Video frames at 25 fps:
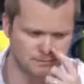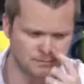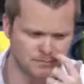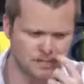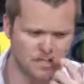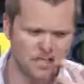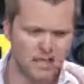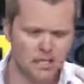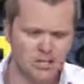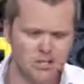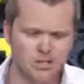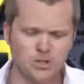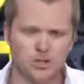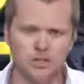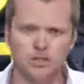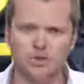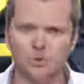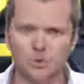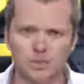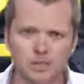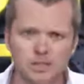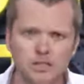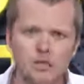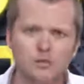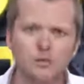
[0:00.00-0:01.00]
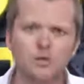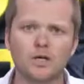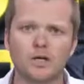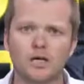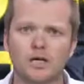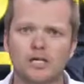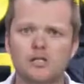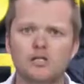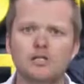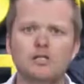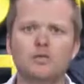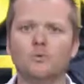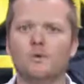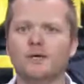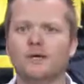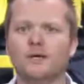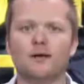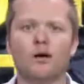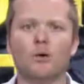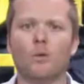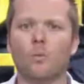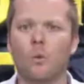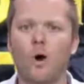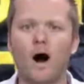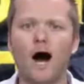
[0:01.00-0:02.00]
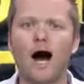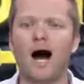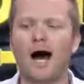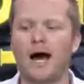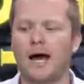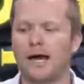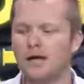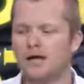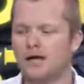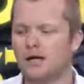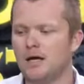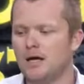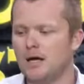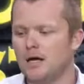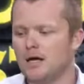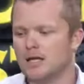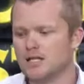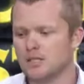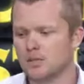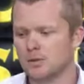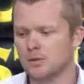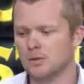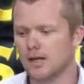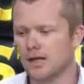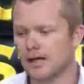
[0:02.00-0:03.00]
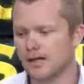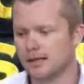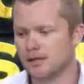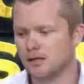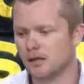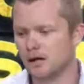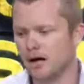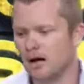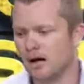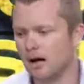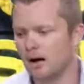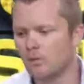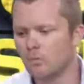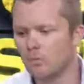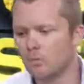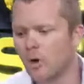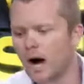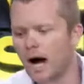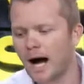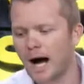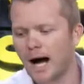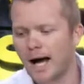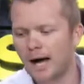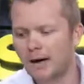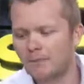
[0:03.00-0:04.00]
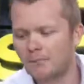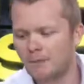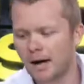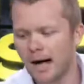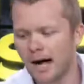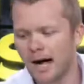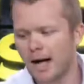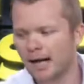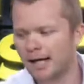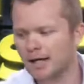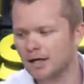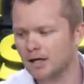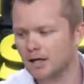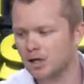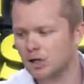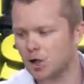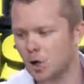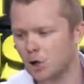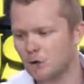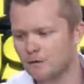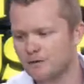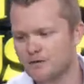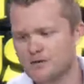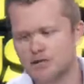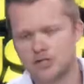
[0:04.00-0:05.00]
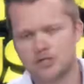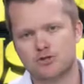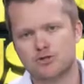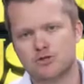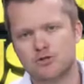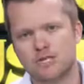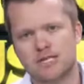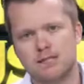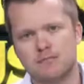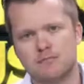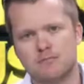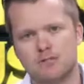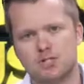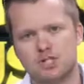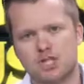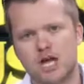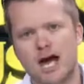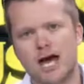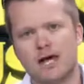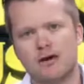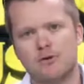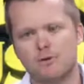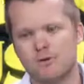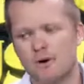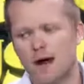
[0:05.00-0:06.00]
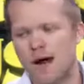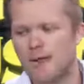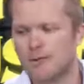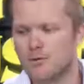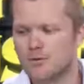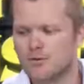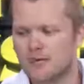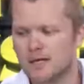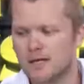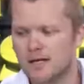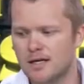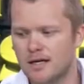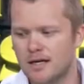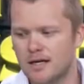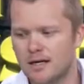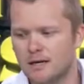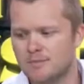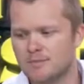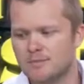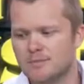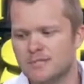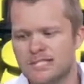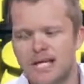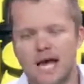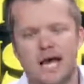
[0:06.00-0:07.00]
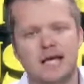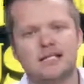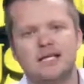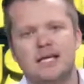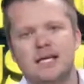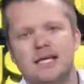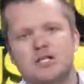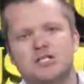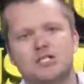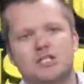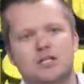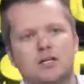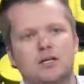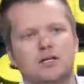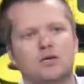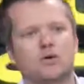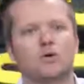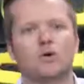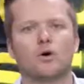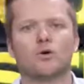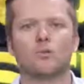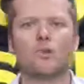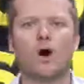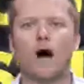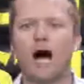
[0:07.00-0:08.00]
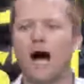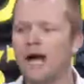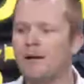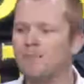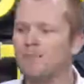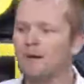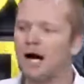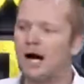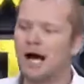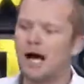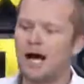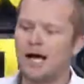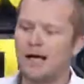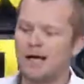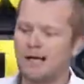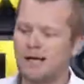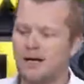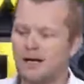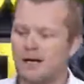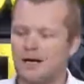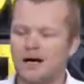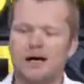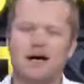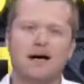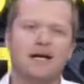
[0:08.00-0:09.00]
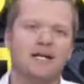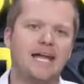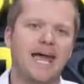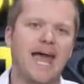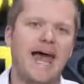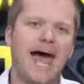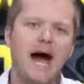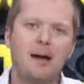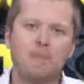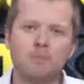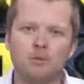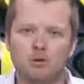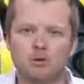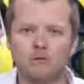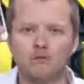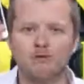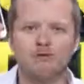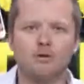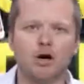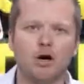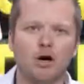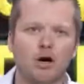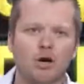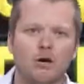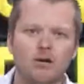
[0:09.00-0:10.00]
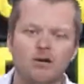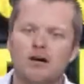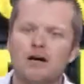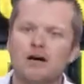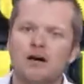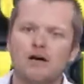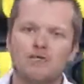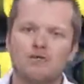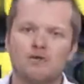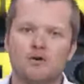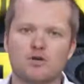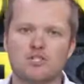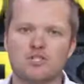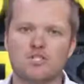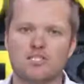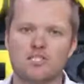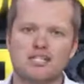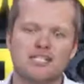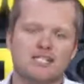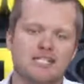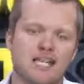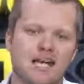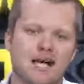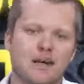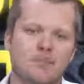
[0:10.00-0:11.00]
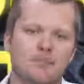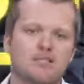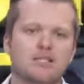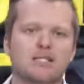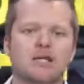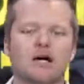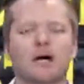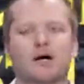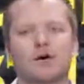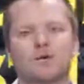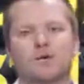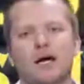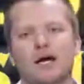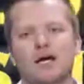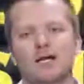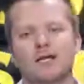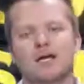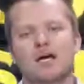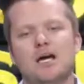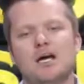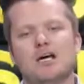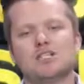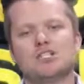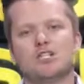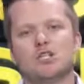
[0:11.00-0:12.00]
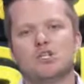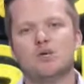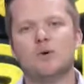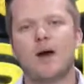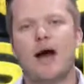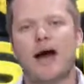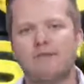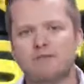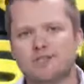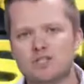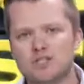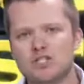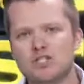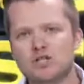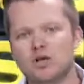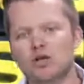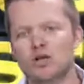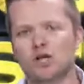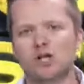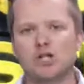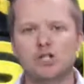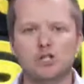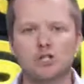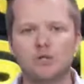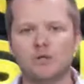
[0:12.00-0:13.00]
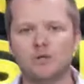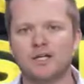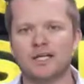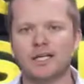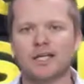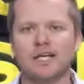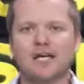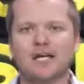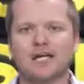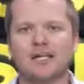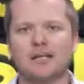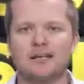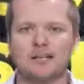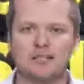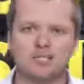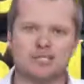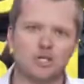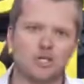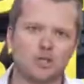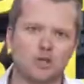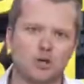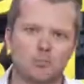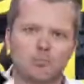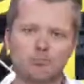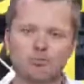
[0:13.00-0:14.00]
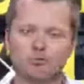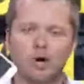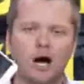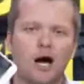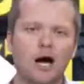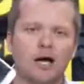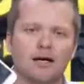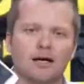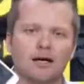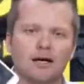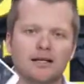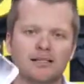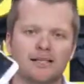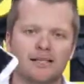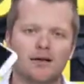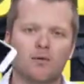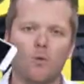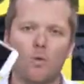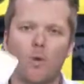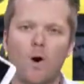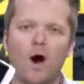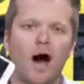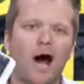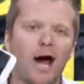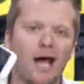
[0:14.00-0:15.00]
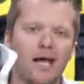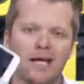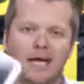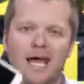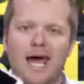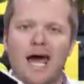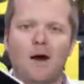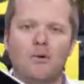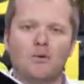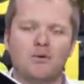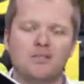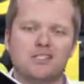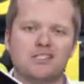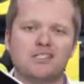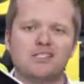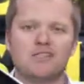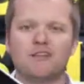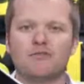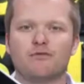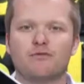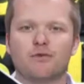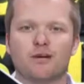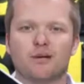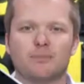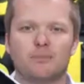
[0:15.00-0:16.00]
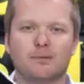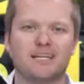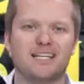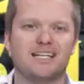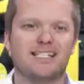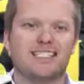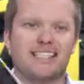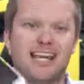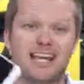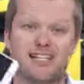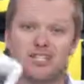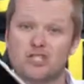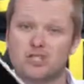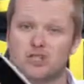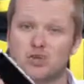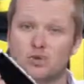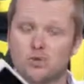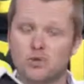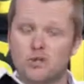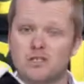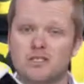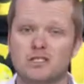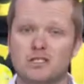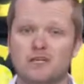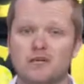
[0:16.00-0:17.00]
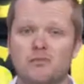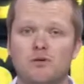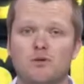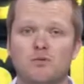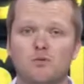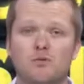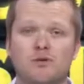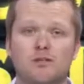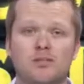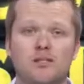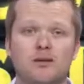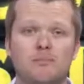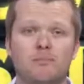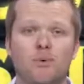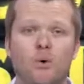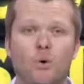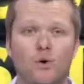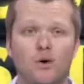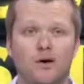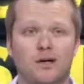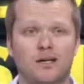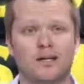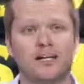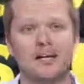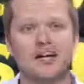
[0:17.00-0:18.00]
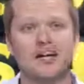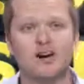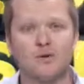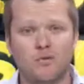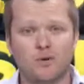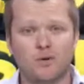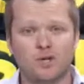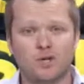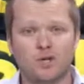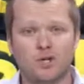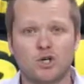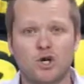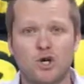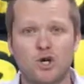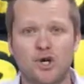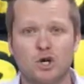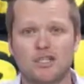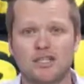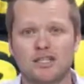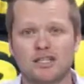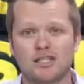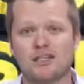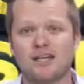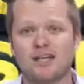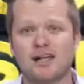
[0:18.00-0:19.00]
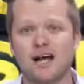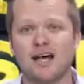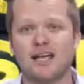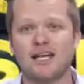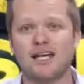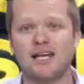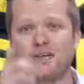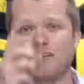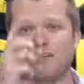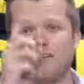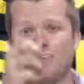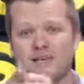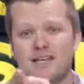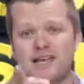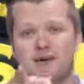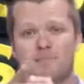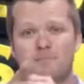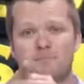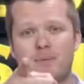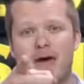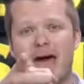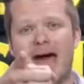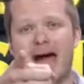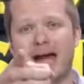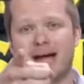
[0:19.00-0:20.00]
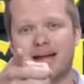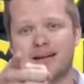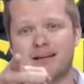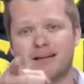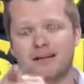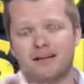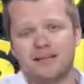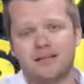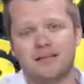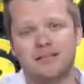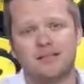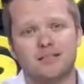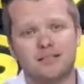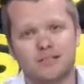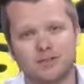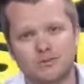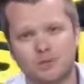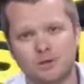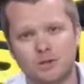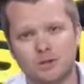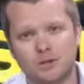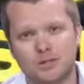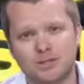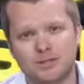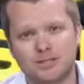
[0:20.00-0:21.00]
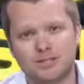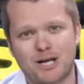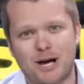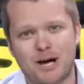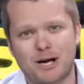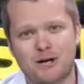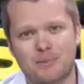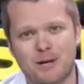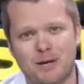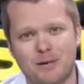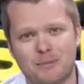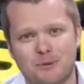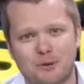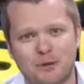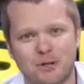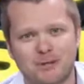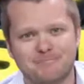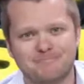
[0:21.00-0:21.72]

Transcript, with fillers: And so you really want to clue into why. So, like, uh, why buy a Gulfstream jet rather than a Citation? Or why buy an Apple phone versus a Samsung, right? So, you have to start cluing in to your product and why and how it's different because that story is going to be really important when you're hooking the client in. When we get back, we'll talk about it more.